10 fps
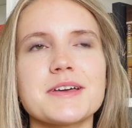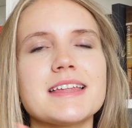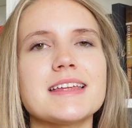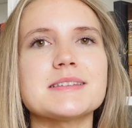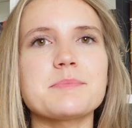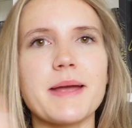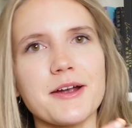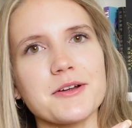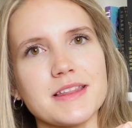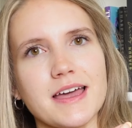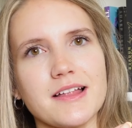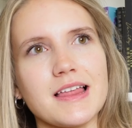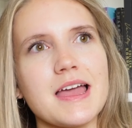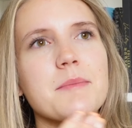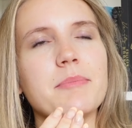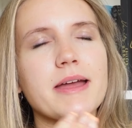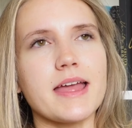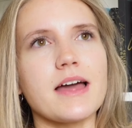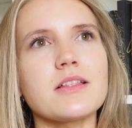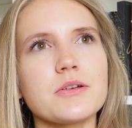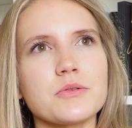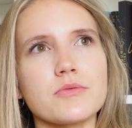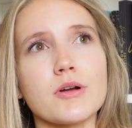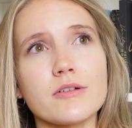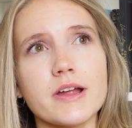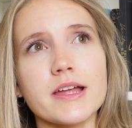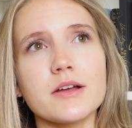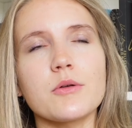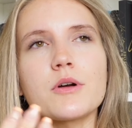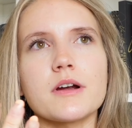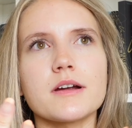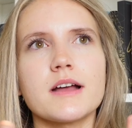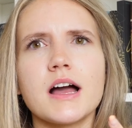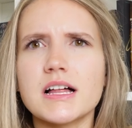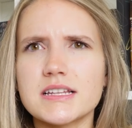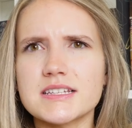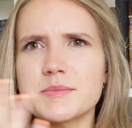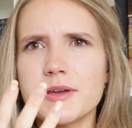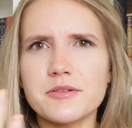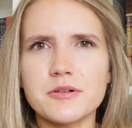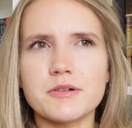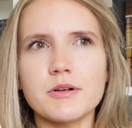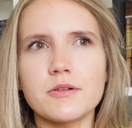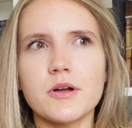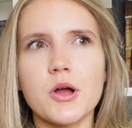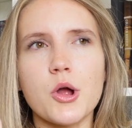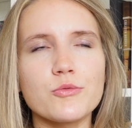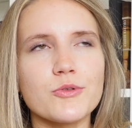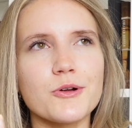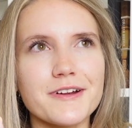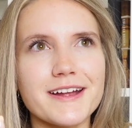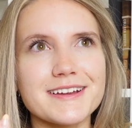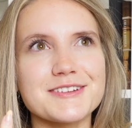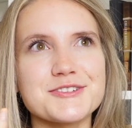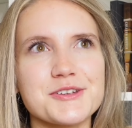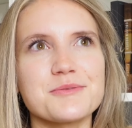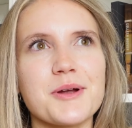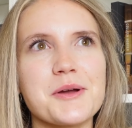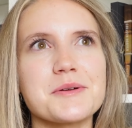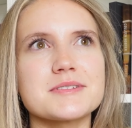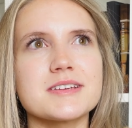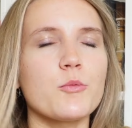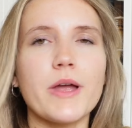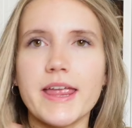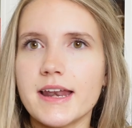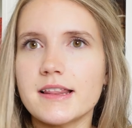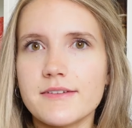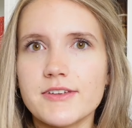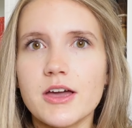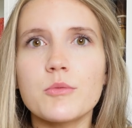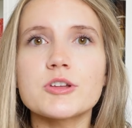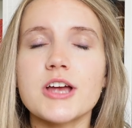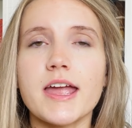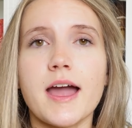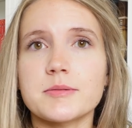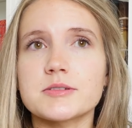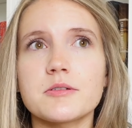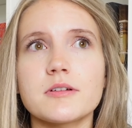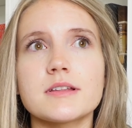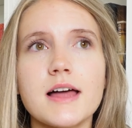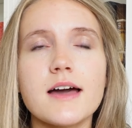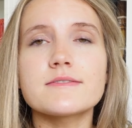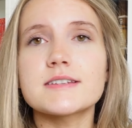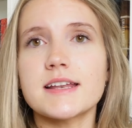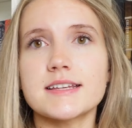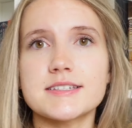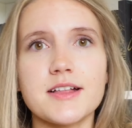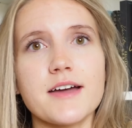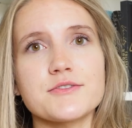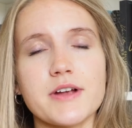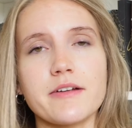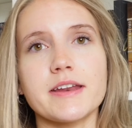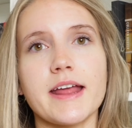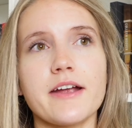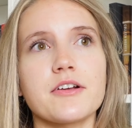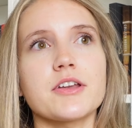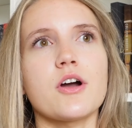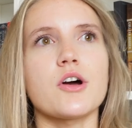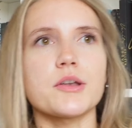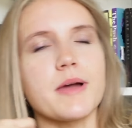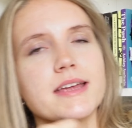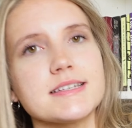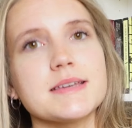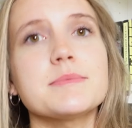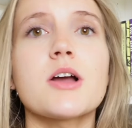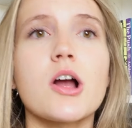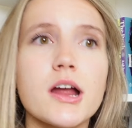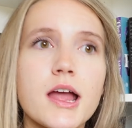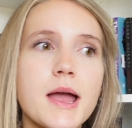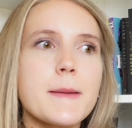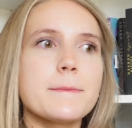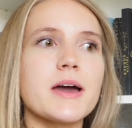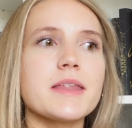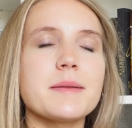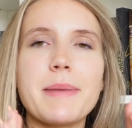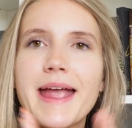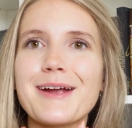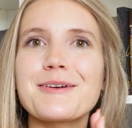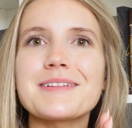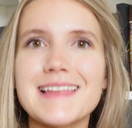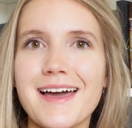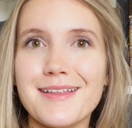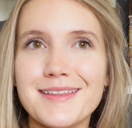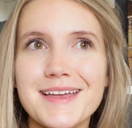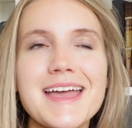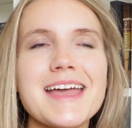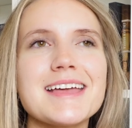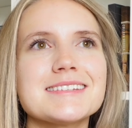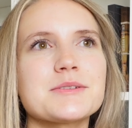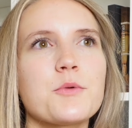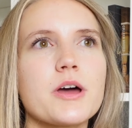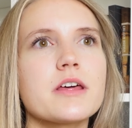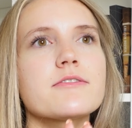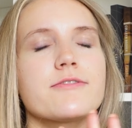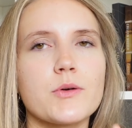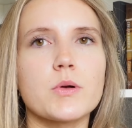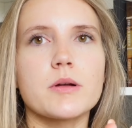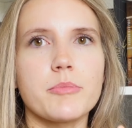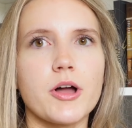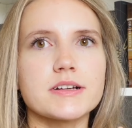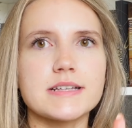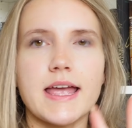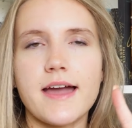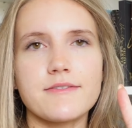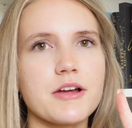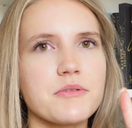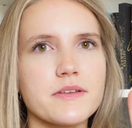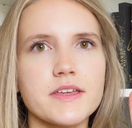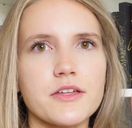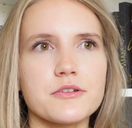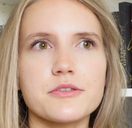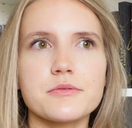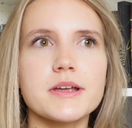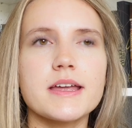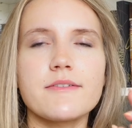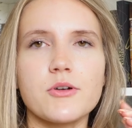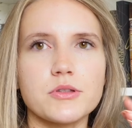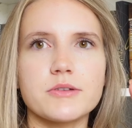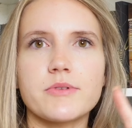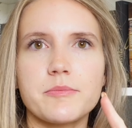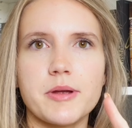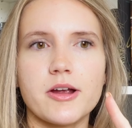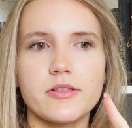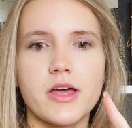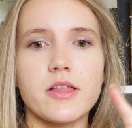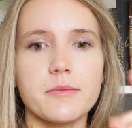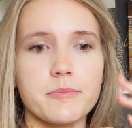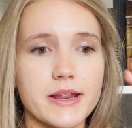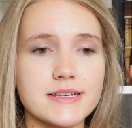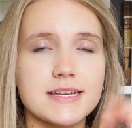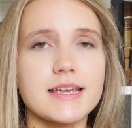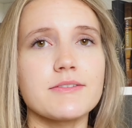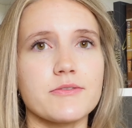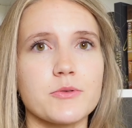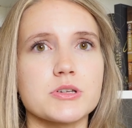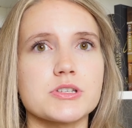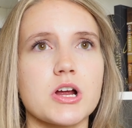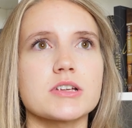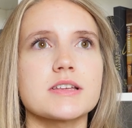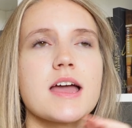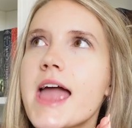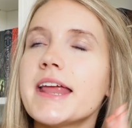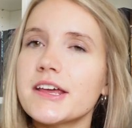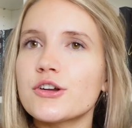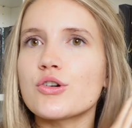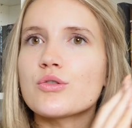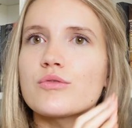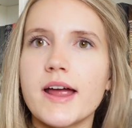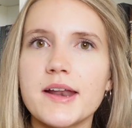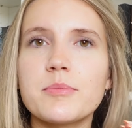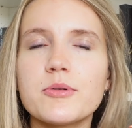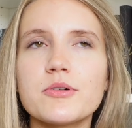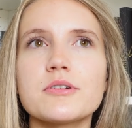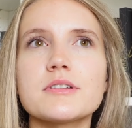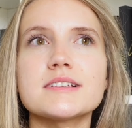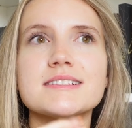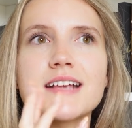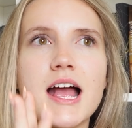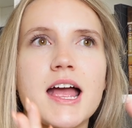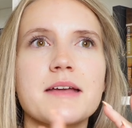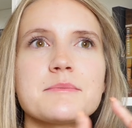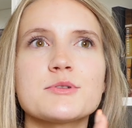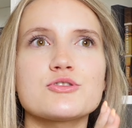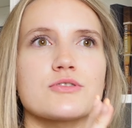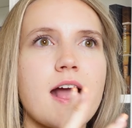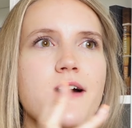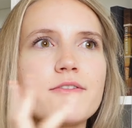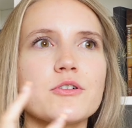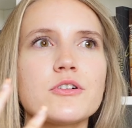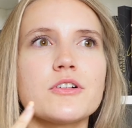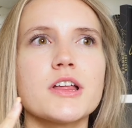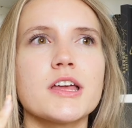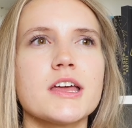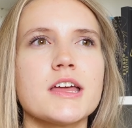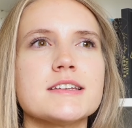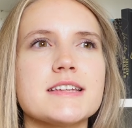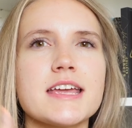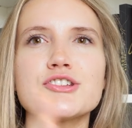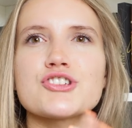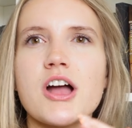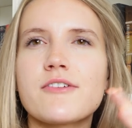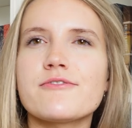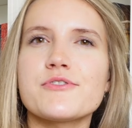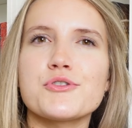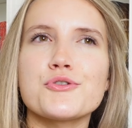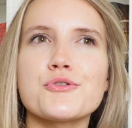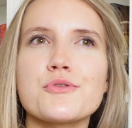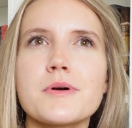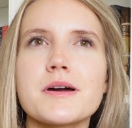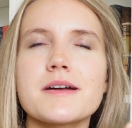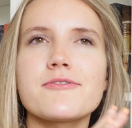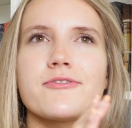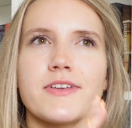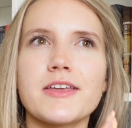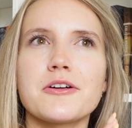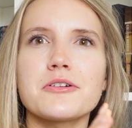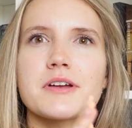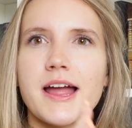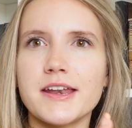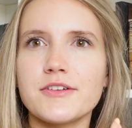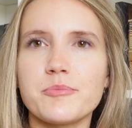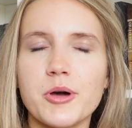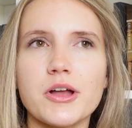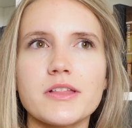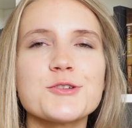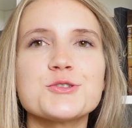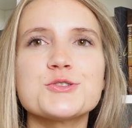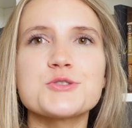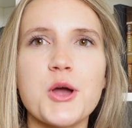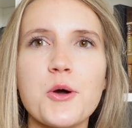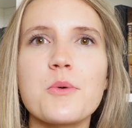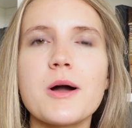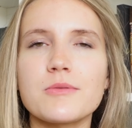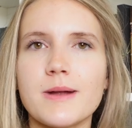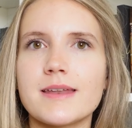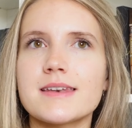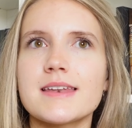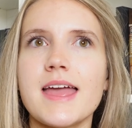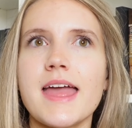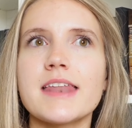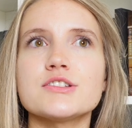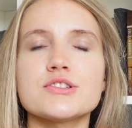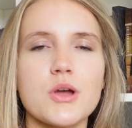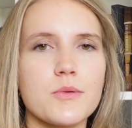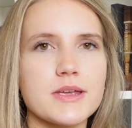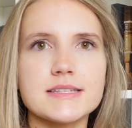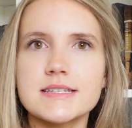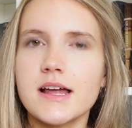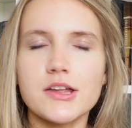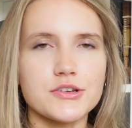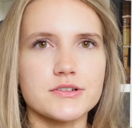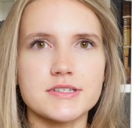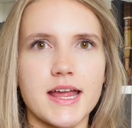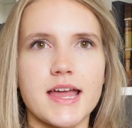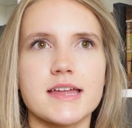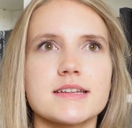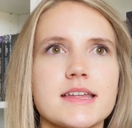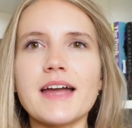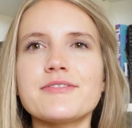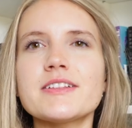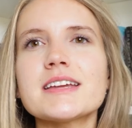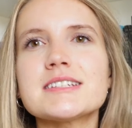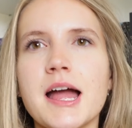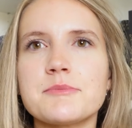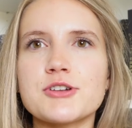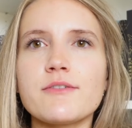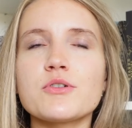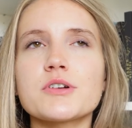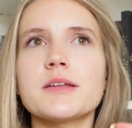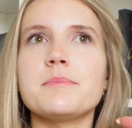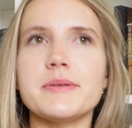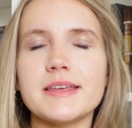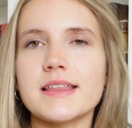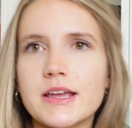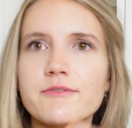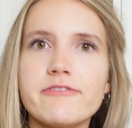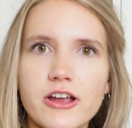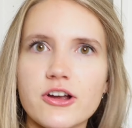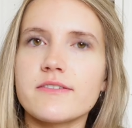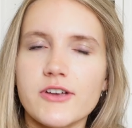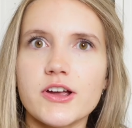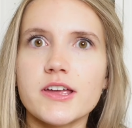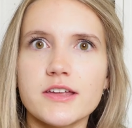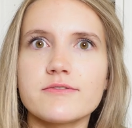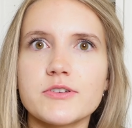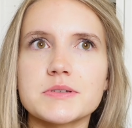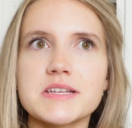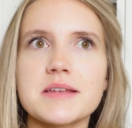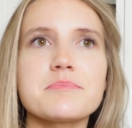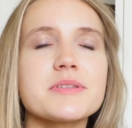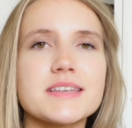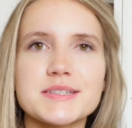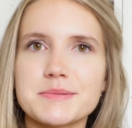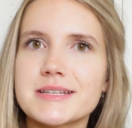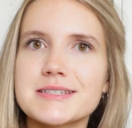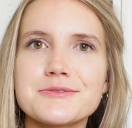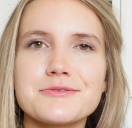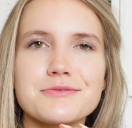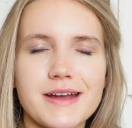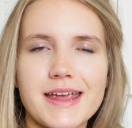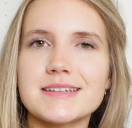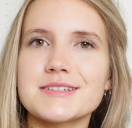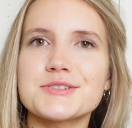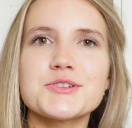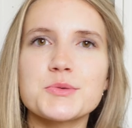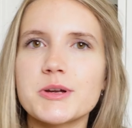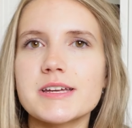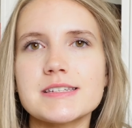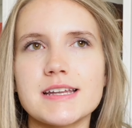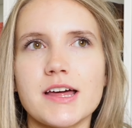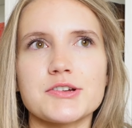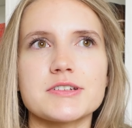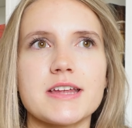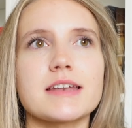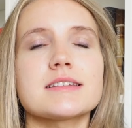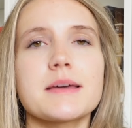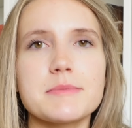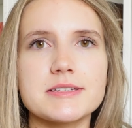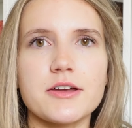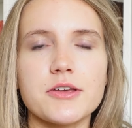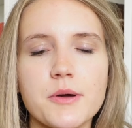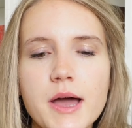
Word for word: It is Parallel by Elle O'Roark or Elizabeth O'Roark. She wrote Waking Olivia, which I absolutely loved, and I still have Drowning Erin on my TBR. But Parallel is one of four books. I have not read the other three. I've only read Parallel, but I did give it four stars. An incredible time travel deja vu feel kind of book. Like, so well written and so easy to understand. I feel like time travel could be like very, very confusing, but this one is great. Super easy to understand, let me tell you.